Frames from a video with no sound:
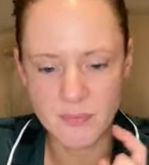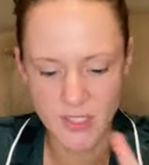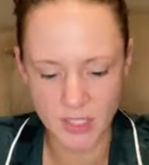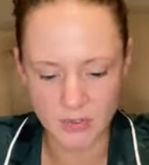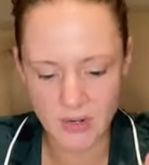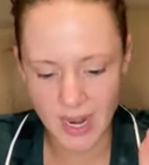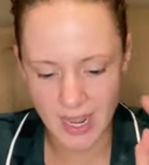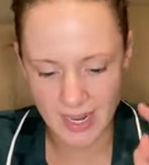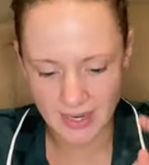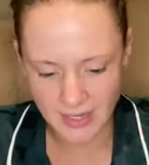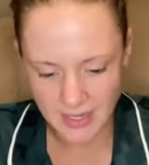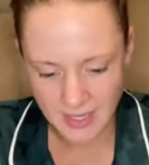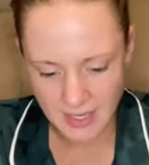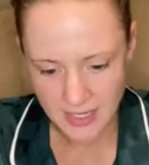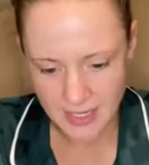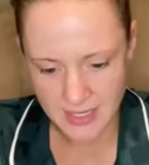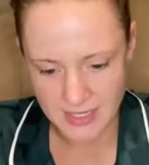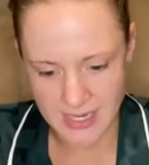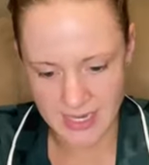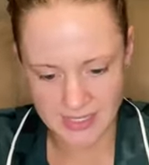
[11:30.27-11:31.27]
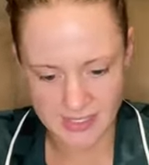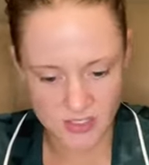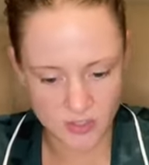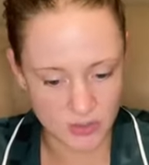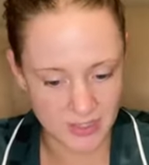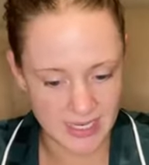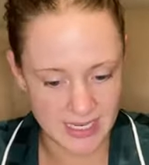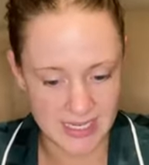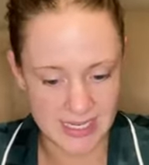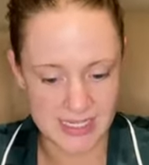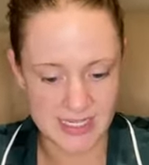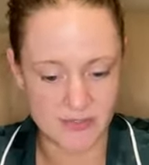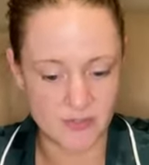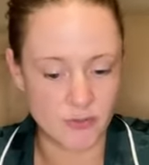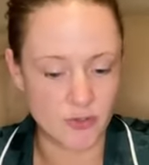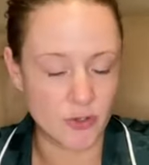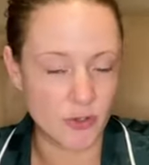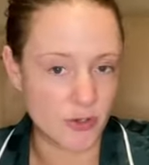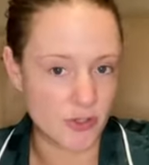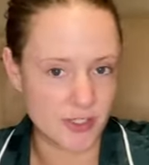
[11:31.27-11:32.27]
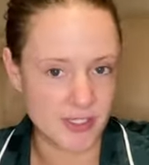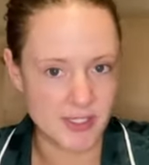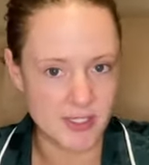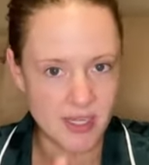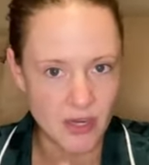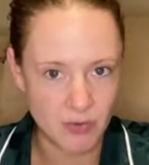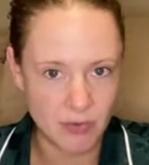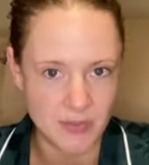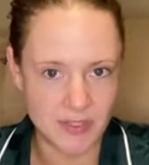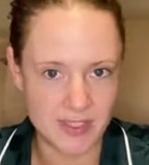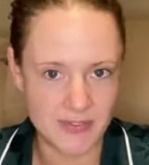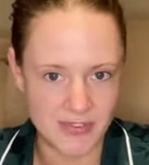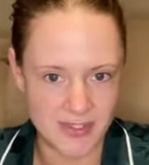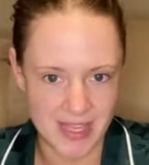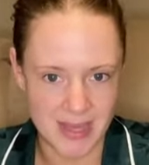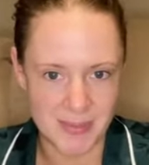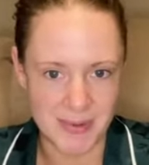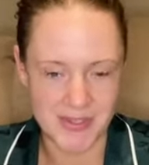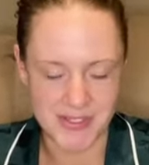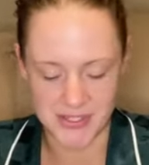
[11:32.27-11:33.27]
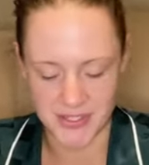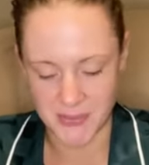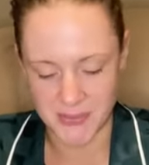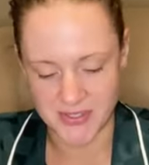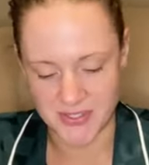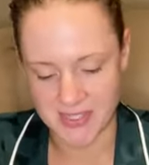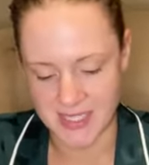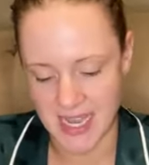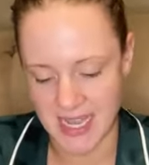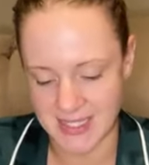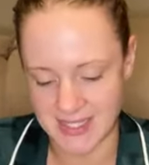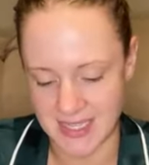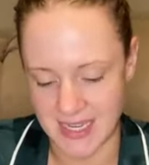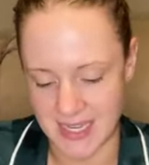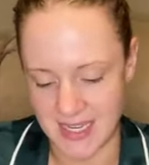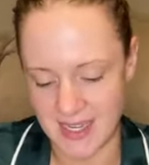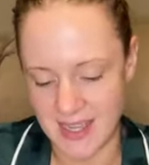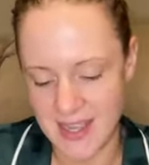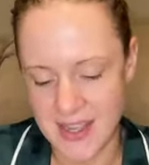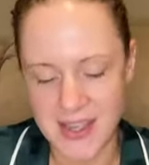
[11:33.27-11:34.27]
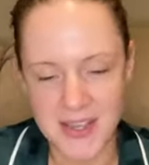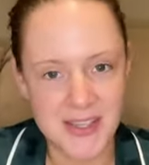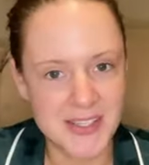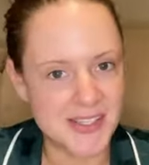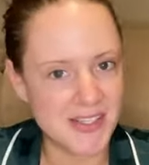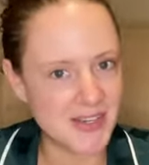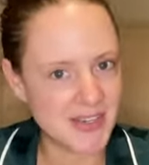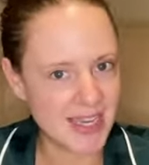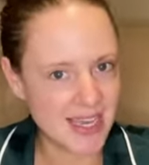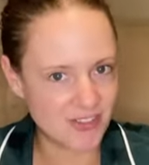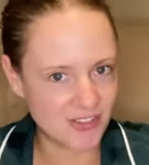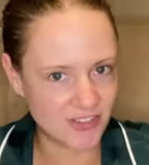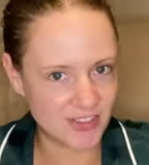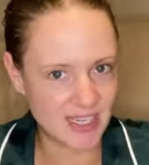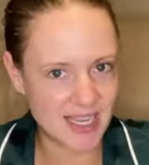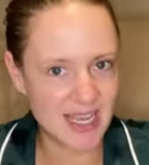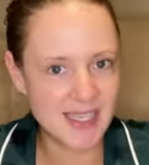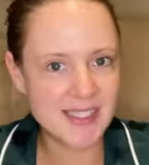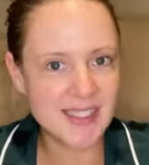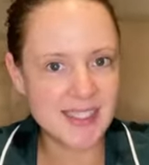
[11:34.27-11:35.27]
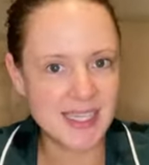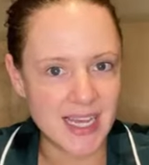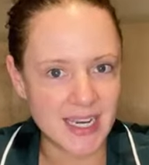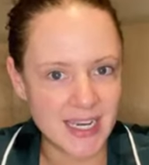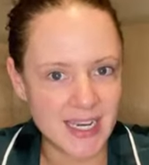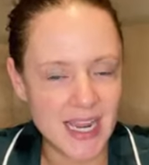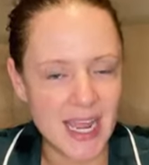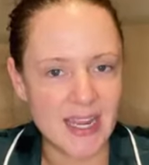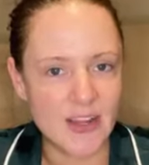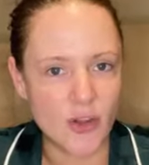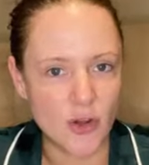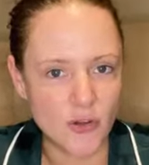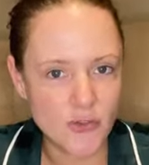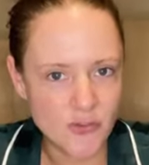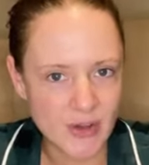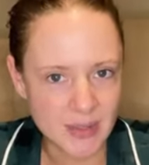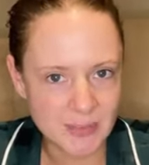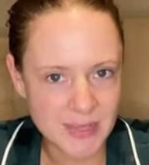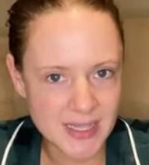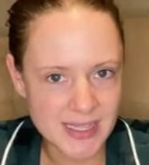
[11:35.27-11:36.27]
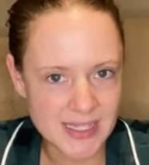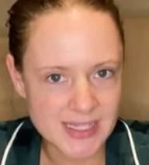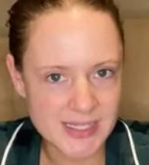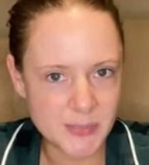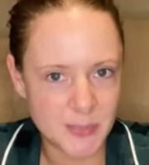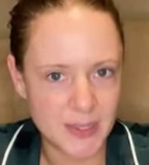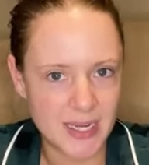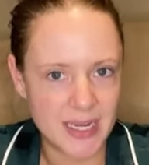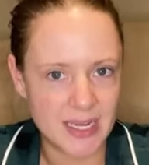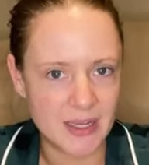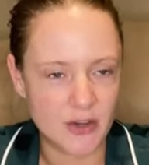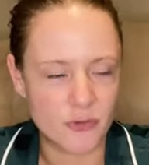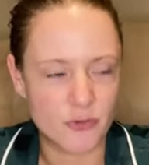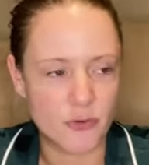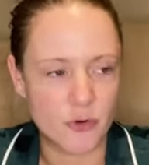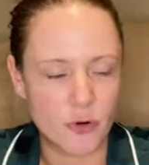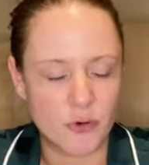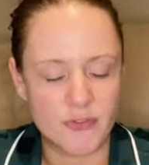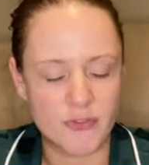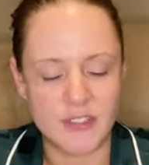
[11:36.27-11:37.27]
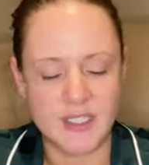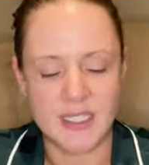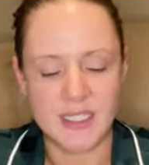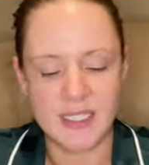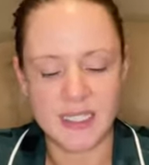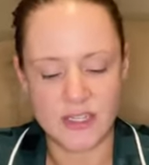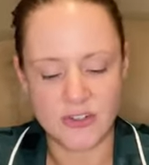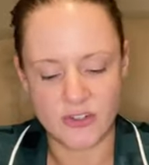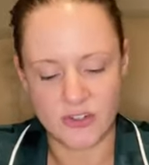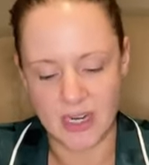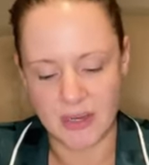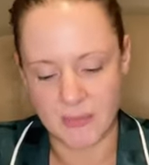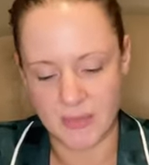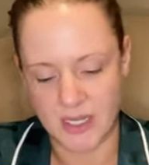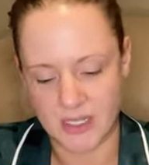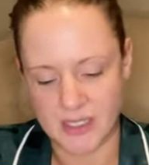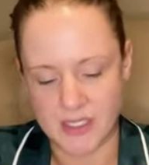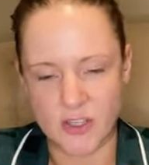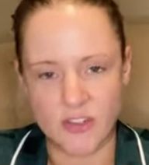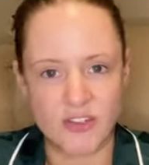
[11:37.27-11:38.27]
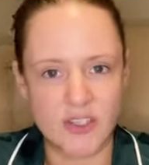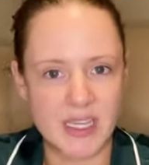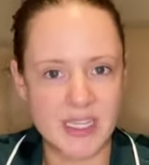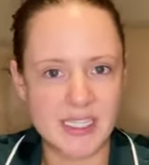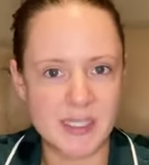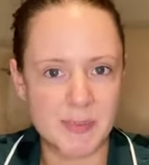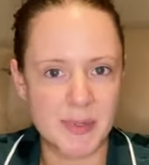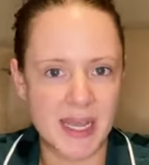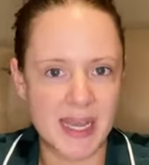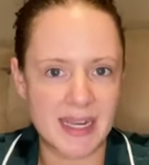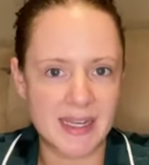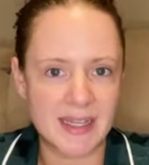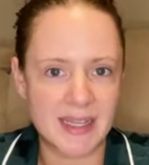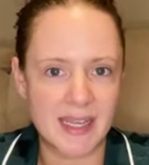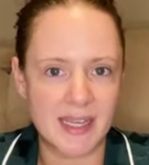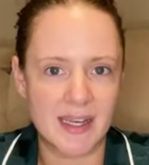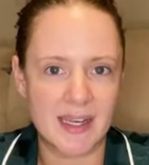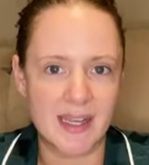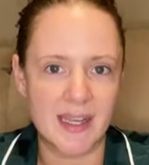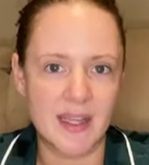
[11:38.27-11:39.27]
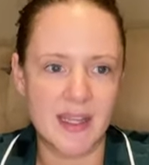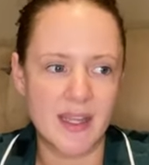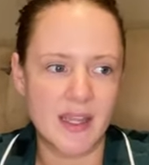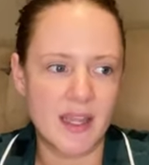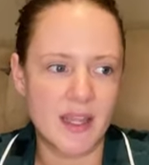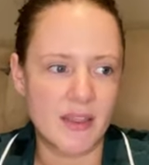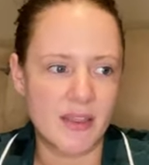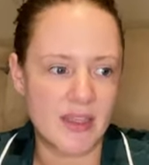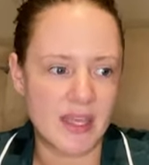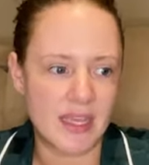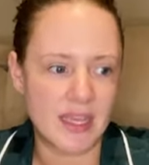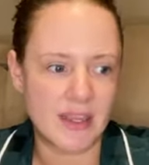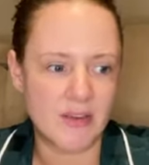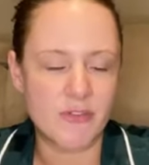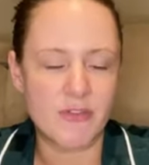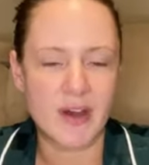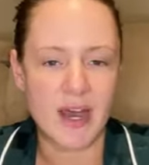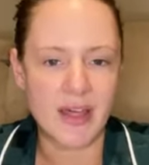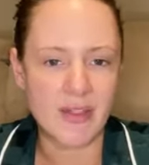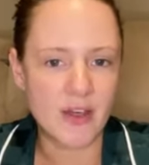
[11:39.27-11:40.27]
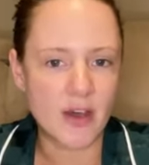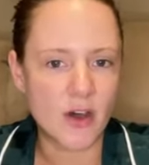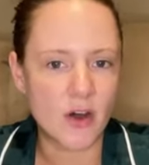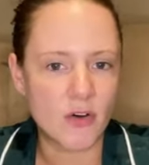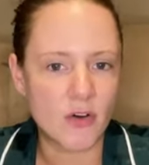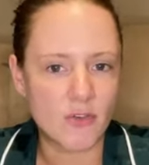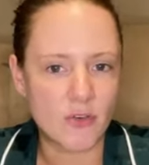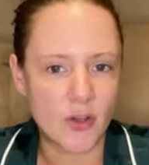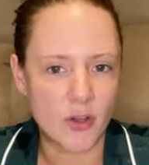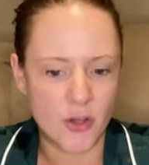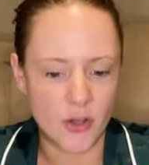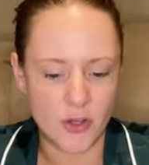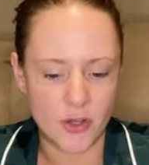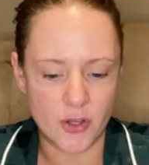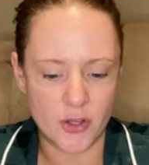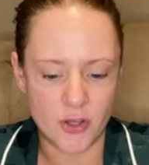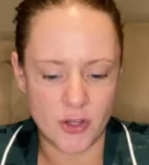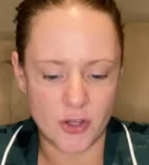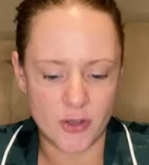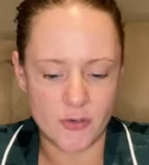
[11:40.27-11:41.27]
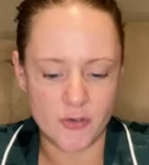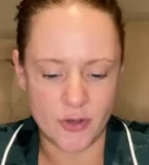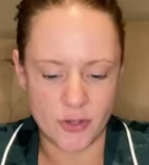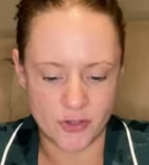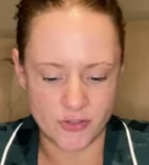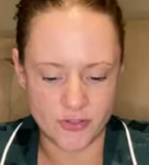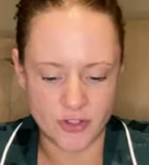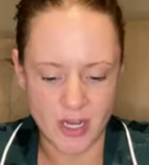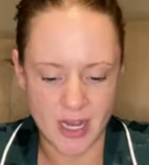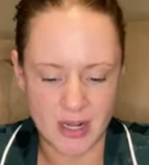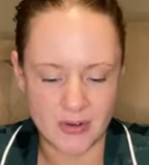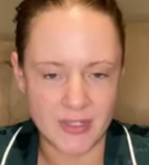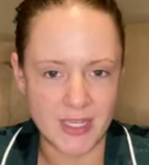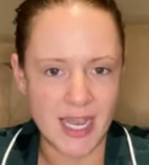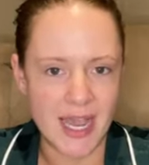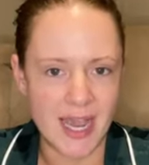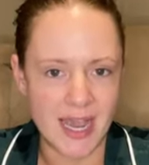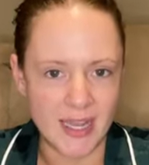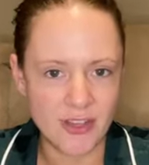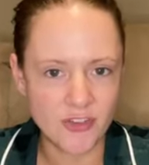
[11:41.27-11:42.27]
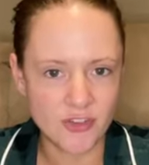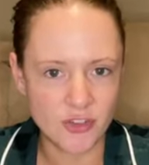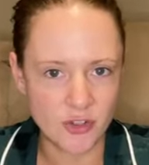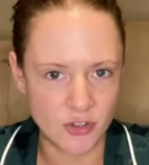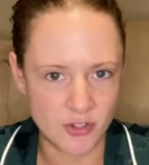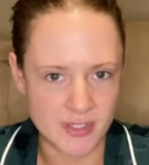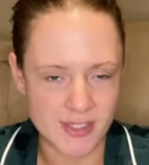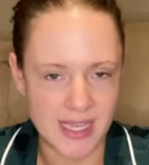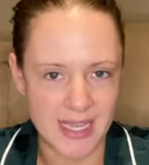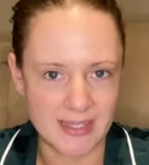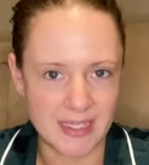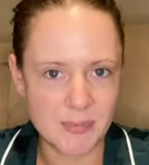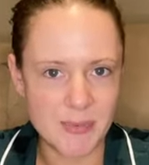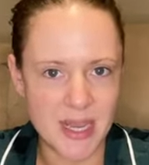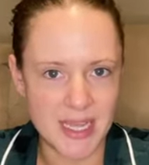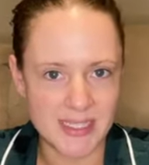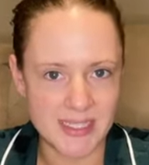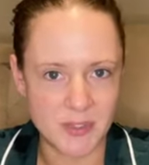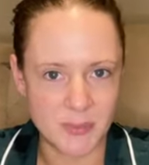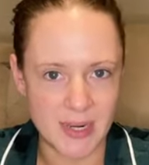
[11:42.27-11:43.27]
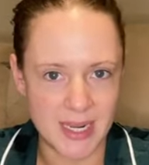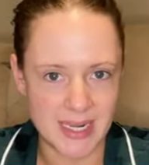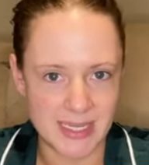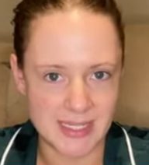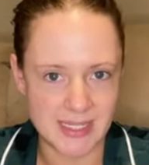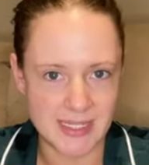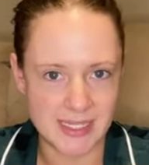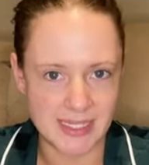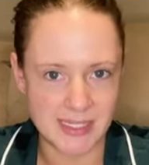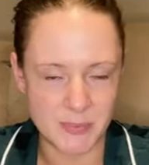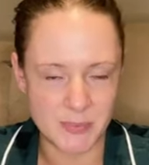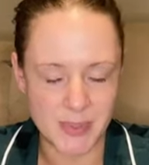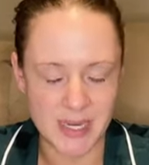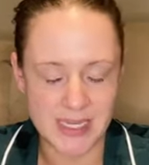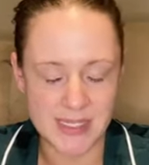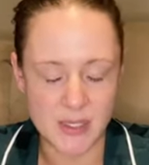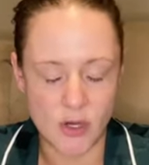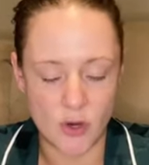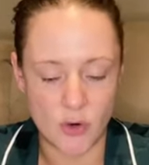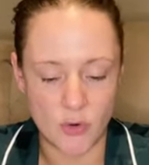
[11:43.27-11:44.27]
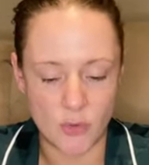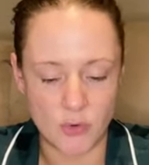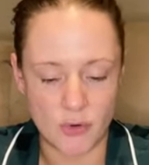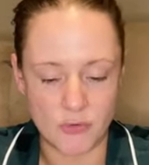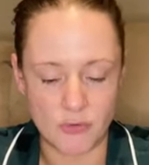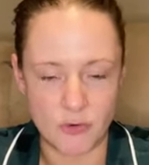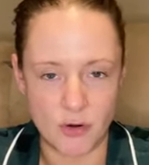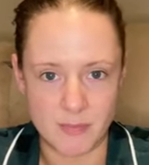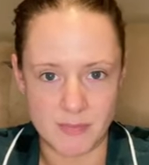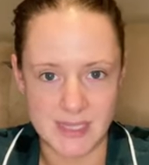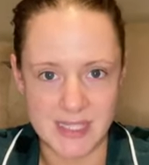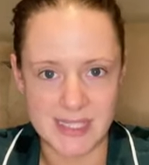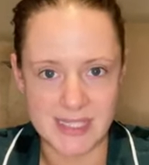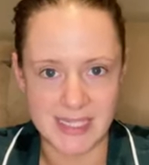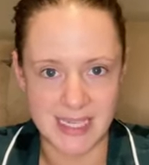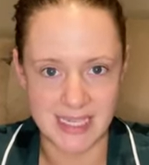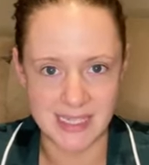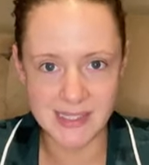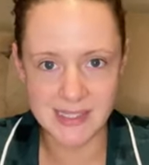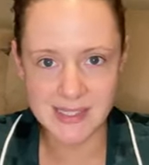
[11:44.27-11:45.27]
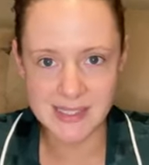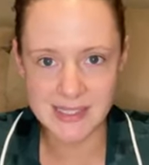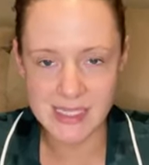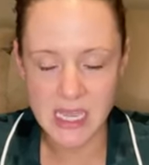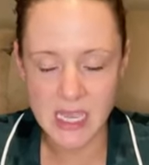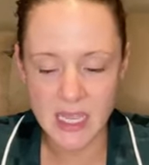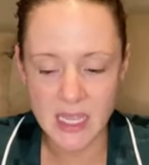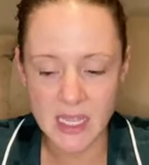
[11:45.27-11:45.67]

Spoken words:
All right, next story is Veruca Salt, for that person who was just asking. So yes, she has started a GoFundMe this week for fertility treatment. So she explained that the father of her first child, Cash, who sadly passed away at 6 weeks old from SIDS,